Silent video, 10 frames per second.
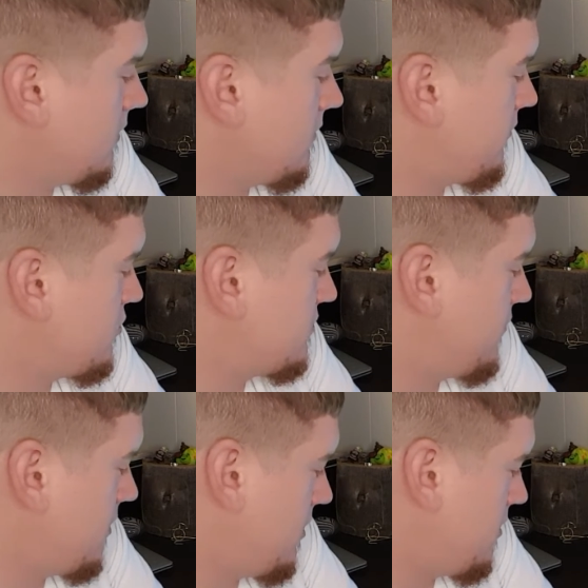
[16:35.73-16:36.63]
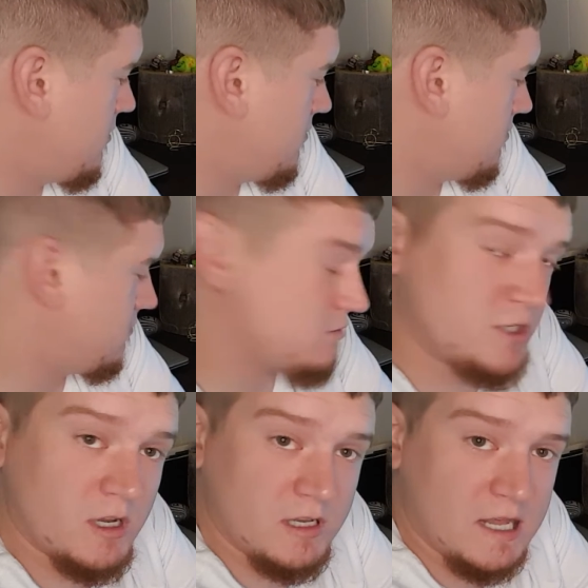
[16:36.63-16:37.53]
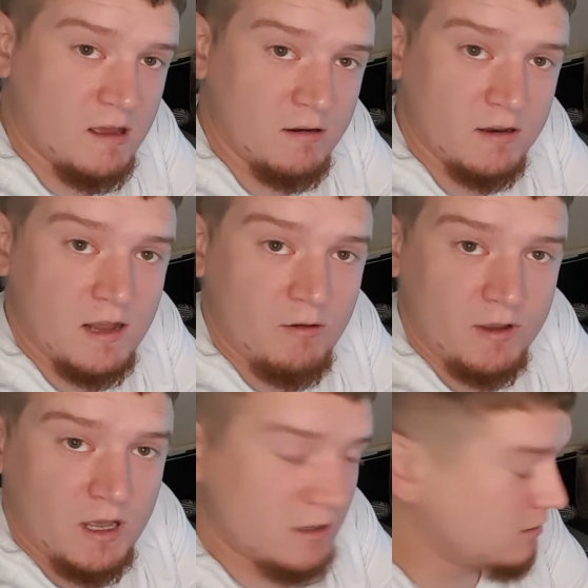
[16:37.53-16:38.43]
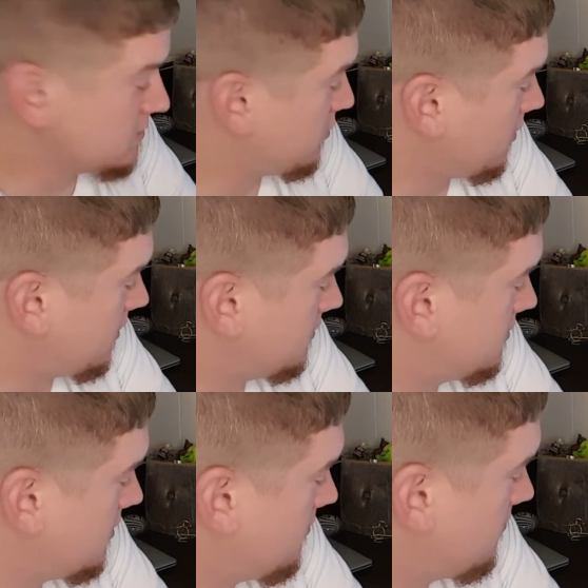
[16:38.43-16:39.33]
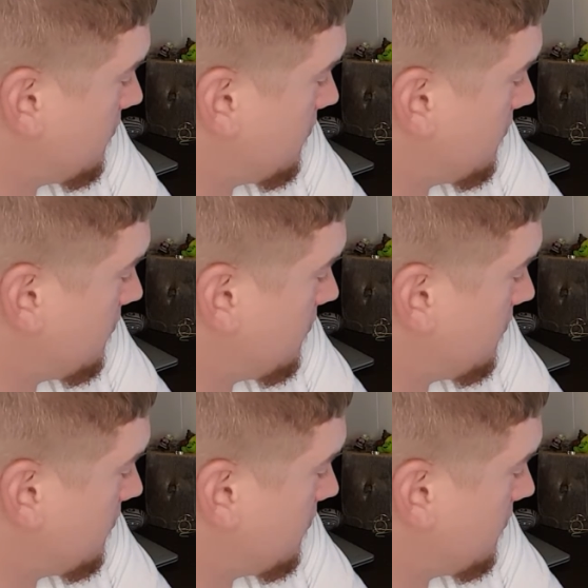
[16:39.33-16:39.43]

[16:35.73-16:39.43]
First video shut down, and now we got dogs barking, so